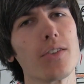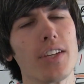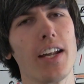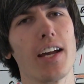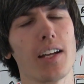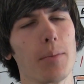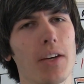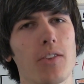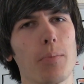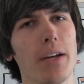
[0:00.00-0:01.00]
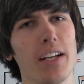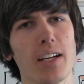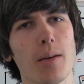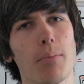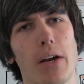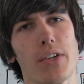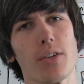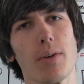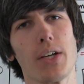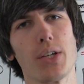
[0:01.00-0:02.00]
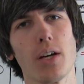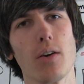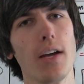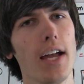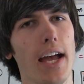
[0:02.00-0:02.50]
Today I'm going to be explaining compression ratio